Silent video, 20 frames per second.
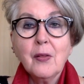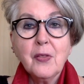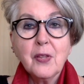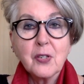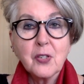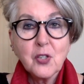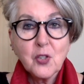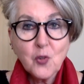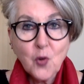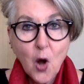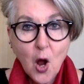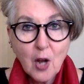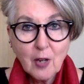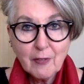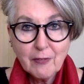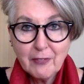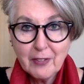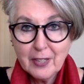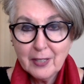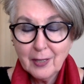the strong
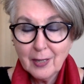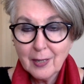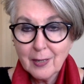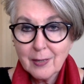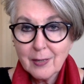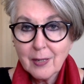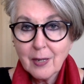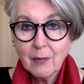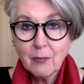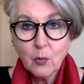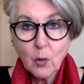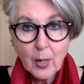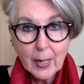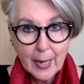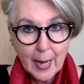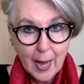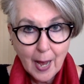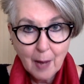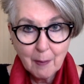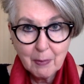feelings of what
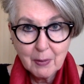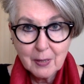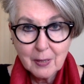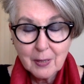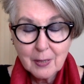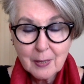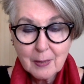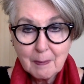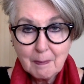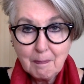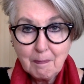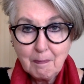happened.